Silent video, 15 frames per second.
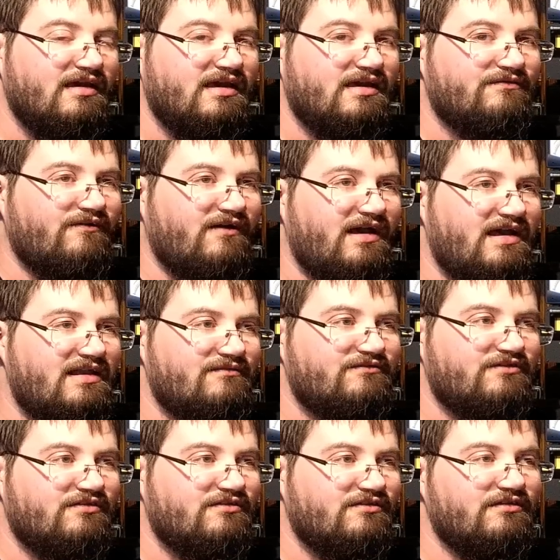if I had have
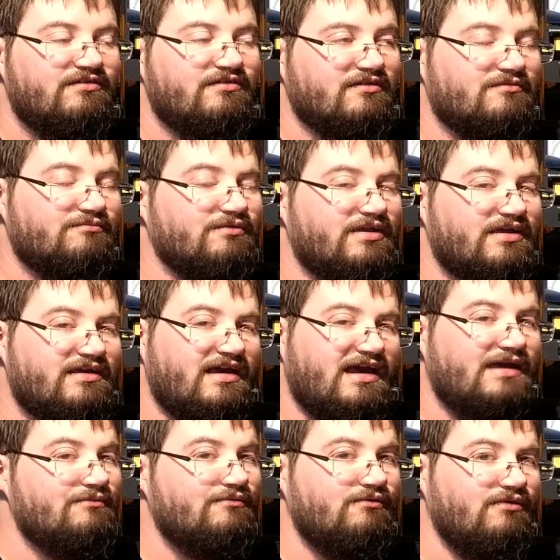just used a splitter
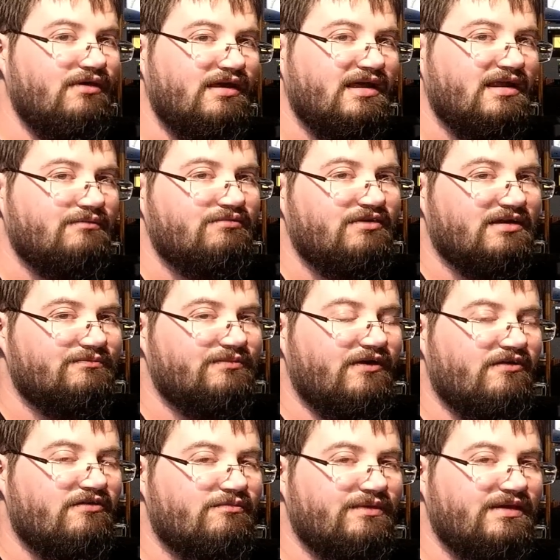cable and plugged
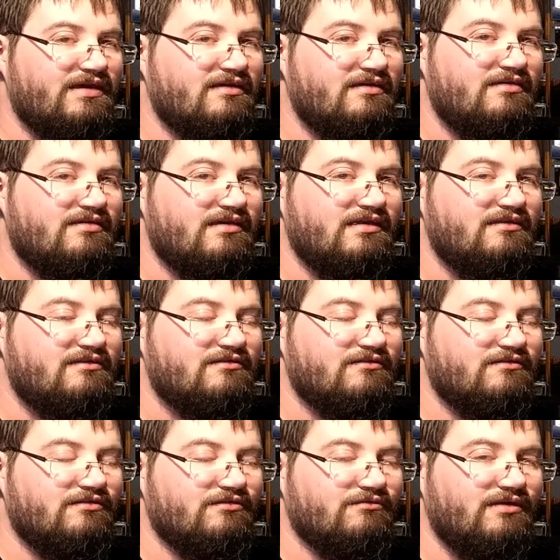both speakers
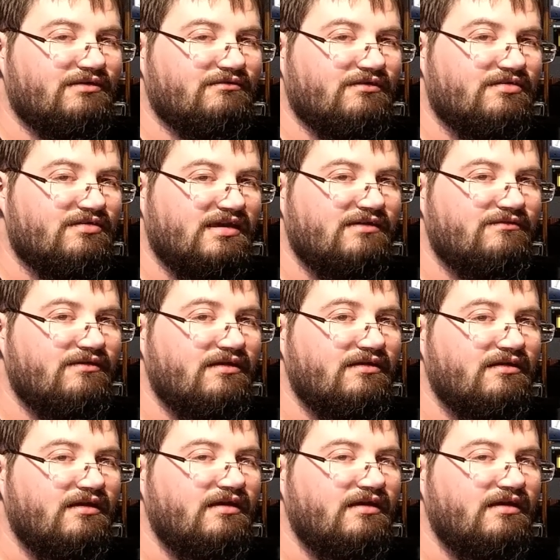into the one receiver,